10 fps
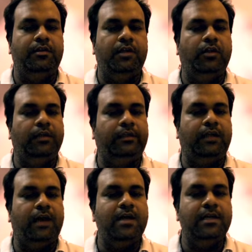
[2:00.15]
Now the
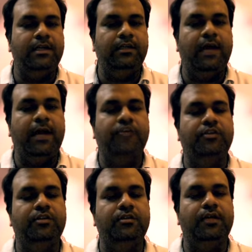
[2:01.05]
cardinal
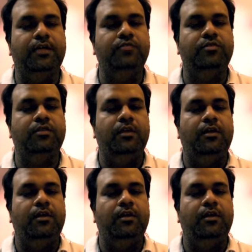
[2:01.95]
direction is